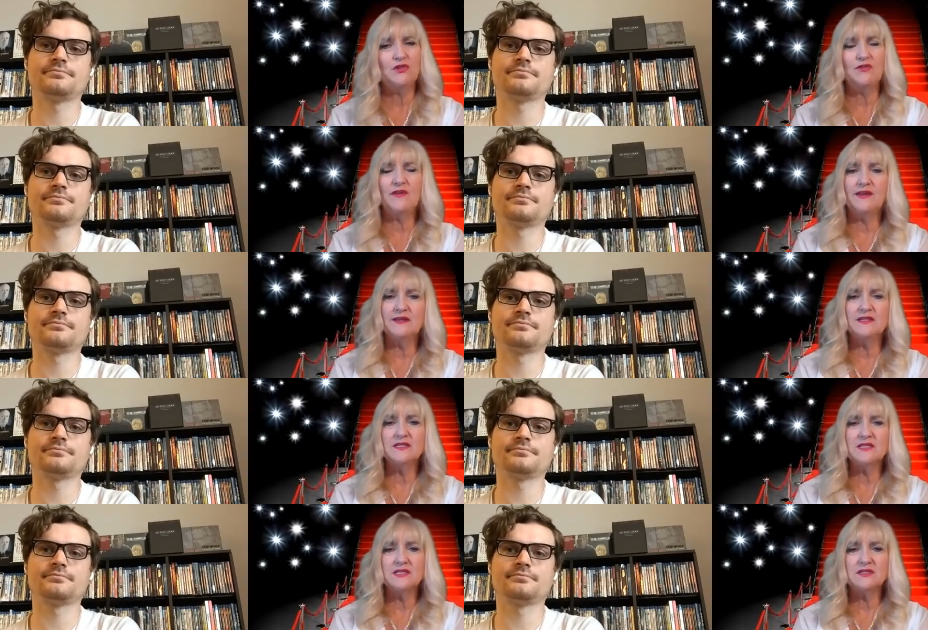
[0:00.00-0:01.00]
Speaker 1: do you think it
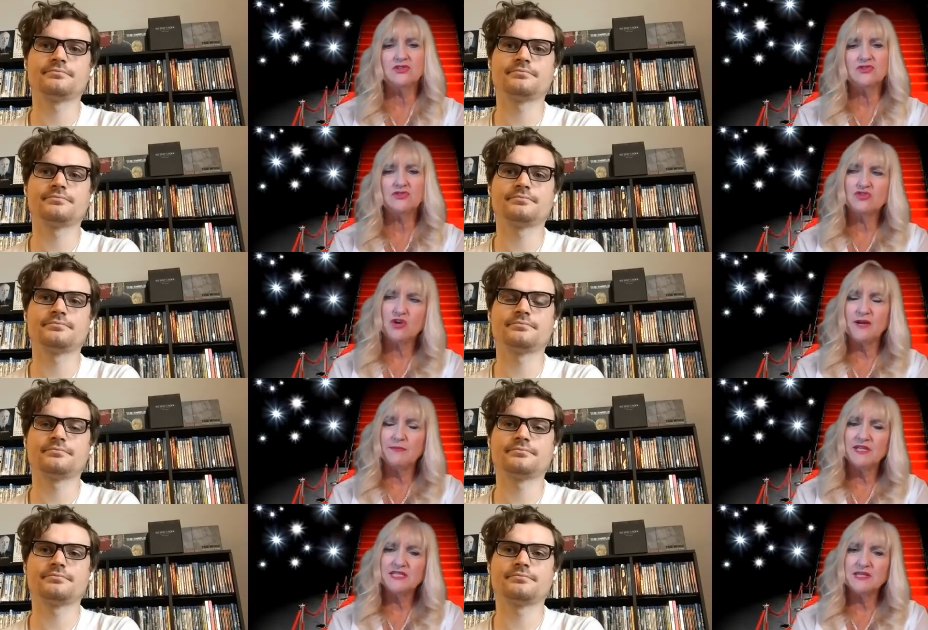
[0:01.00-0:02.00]
is to try to
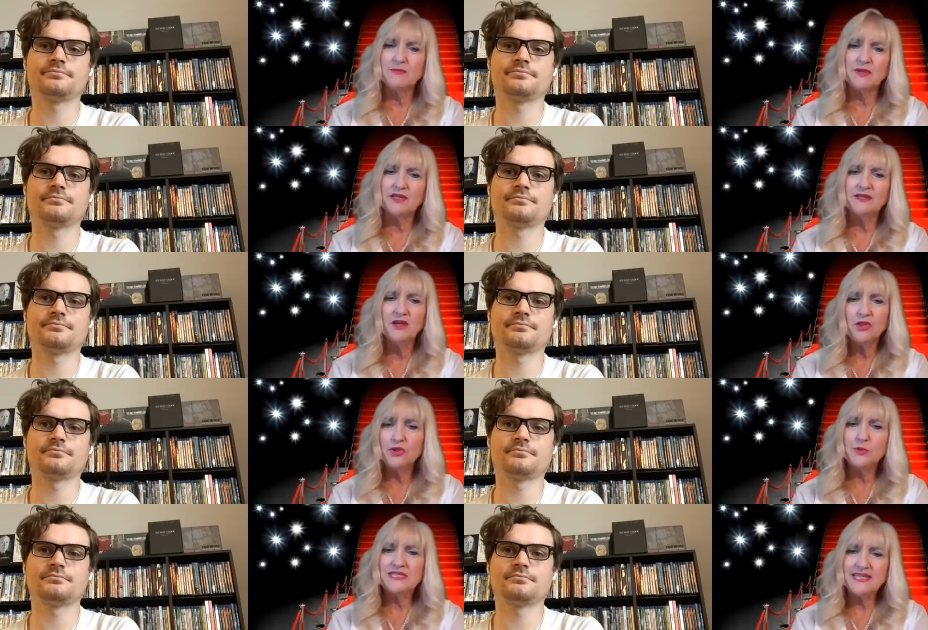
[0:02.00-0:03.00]
meet somebody
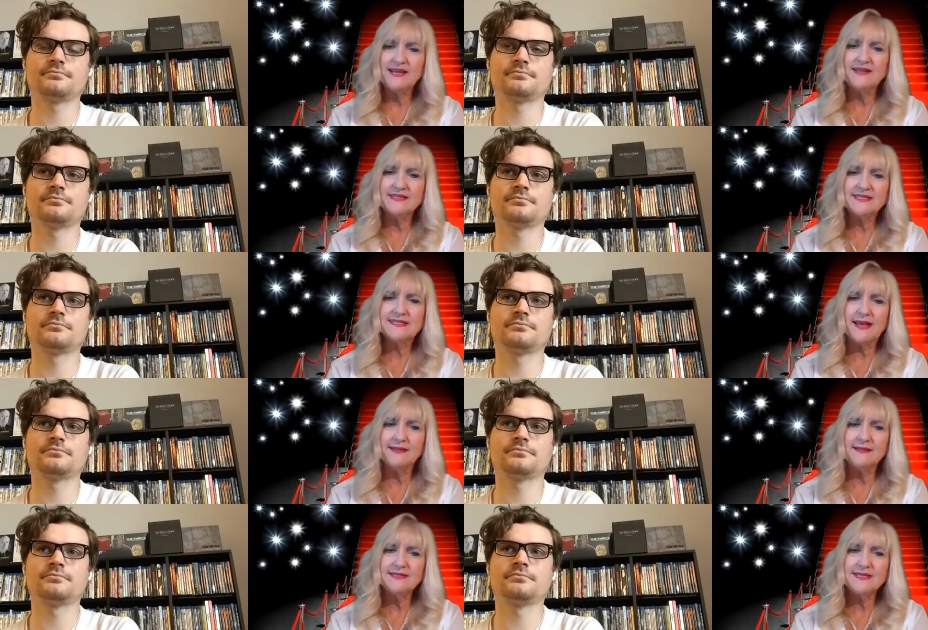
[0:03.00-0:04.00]
through a dating
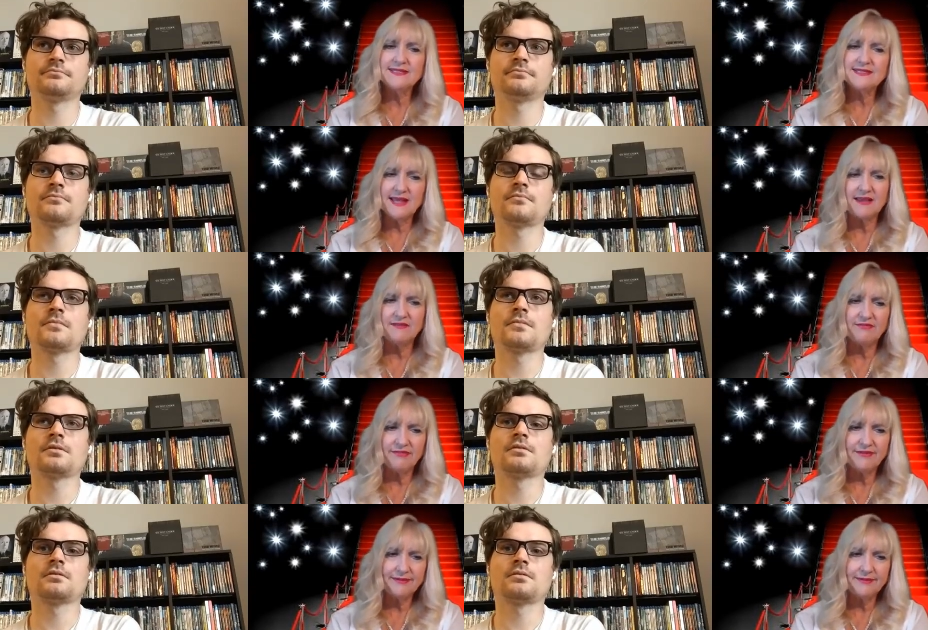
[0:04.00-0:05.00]
site? Is it safe?
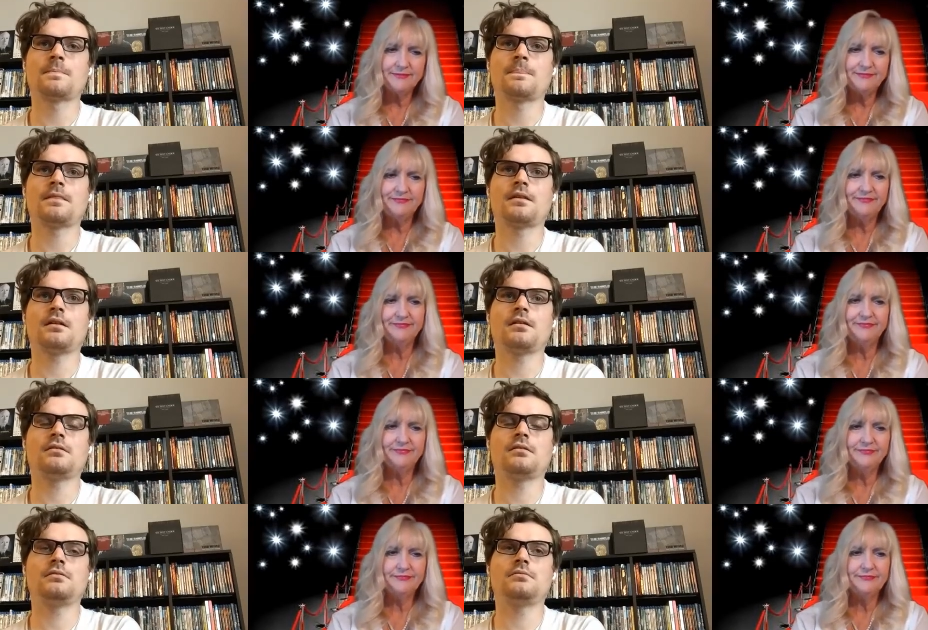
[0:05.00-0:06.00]

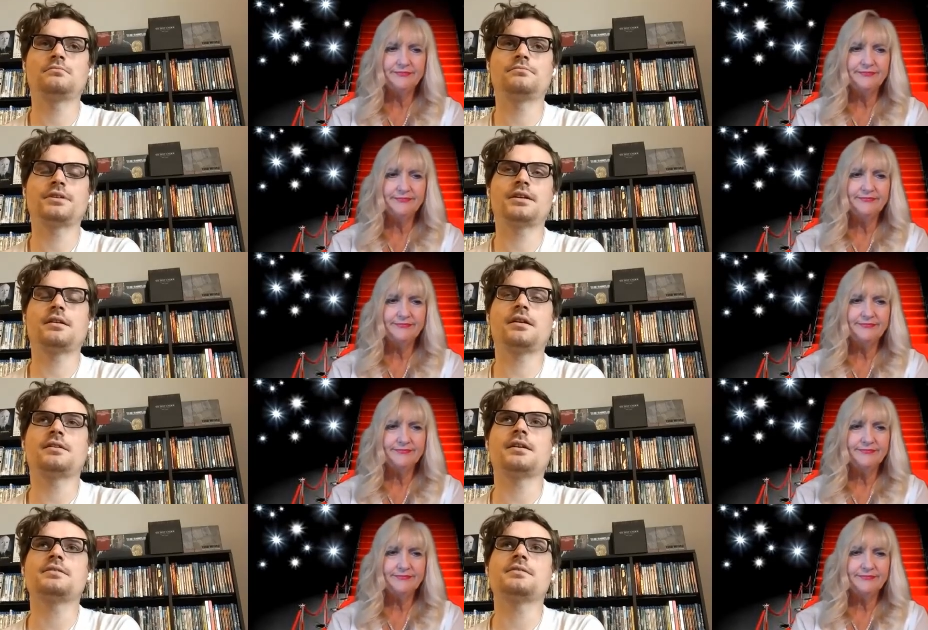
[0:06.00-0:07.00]
Speaker 2: Um, I, I
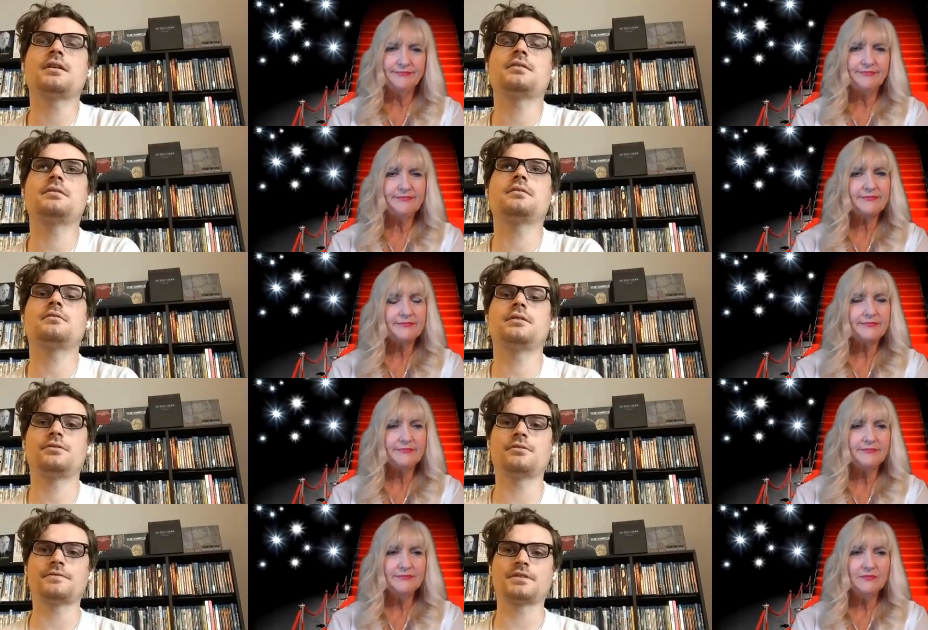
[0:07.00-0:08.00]
guess I think like
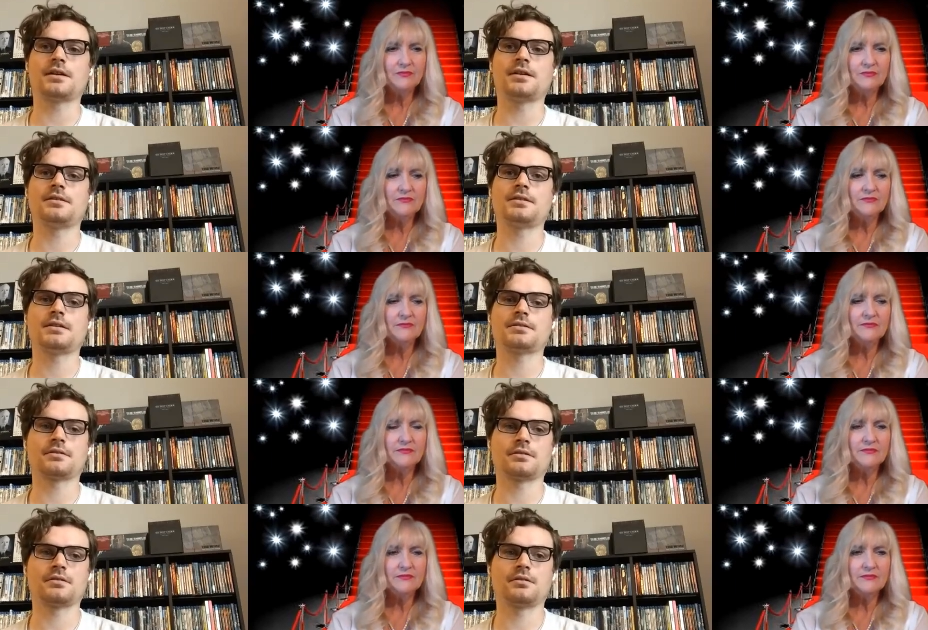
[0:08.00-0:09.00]
you have to kind of take
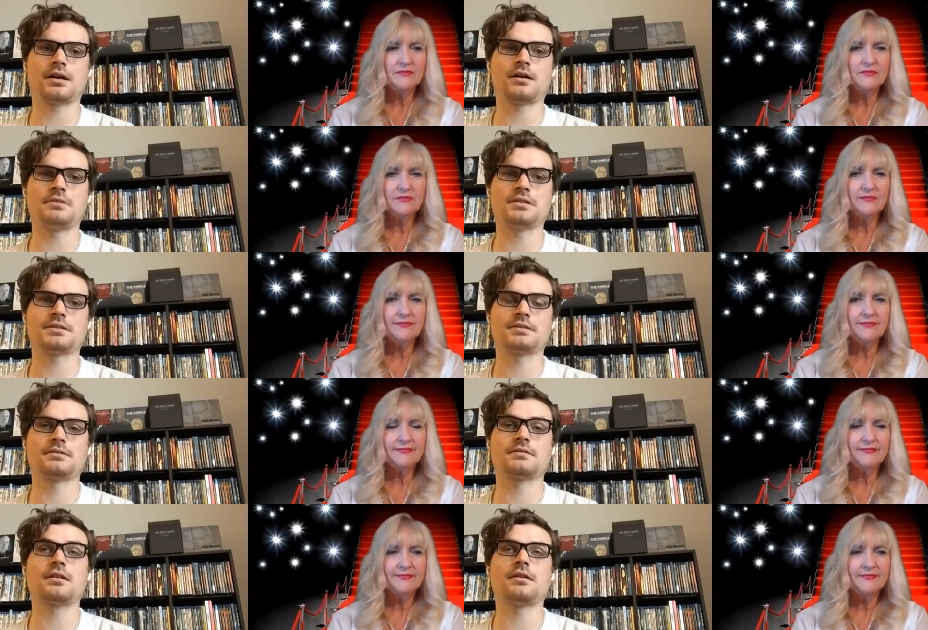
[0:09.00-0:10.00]
certain
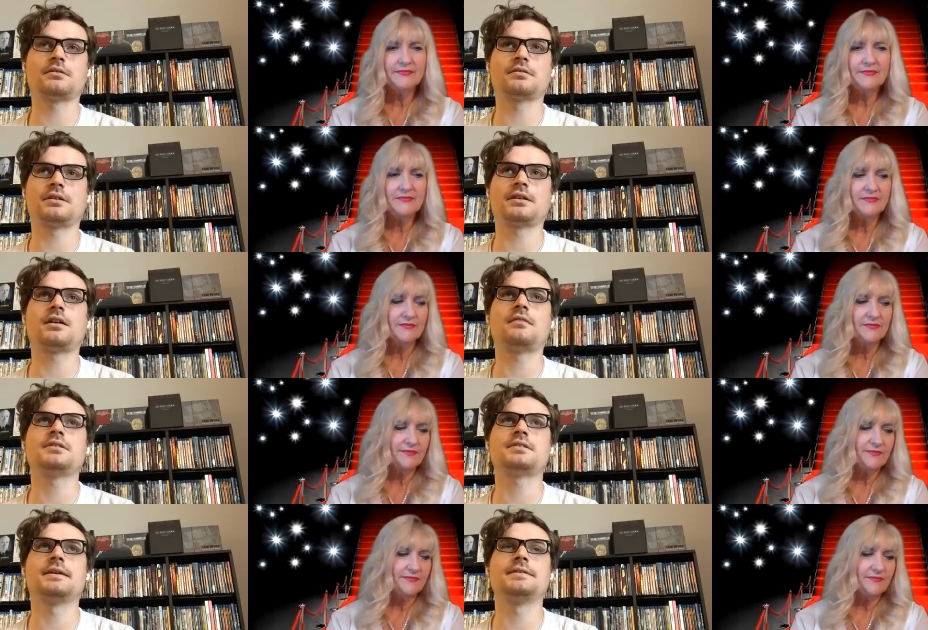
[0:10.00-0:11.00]
comments like, like
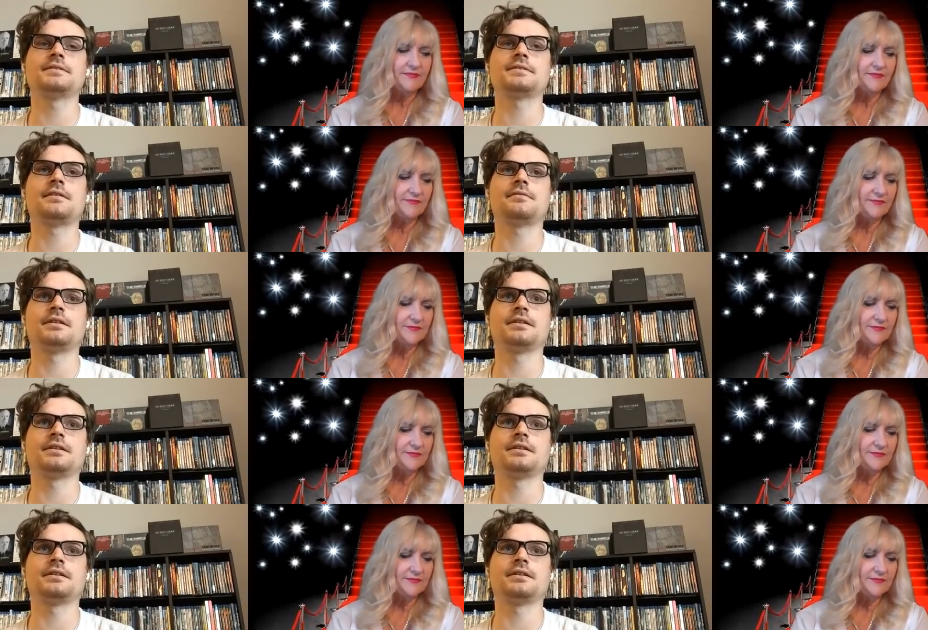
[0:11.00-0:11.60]
common sense type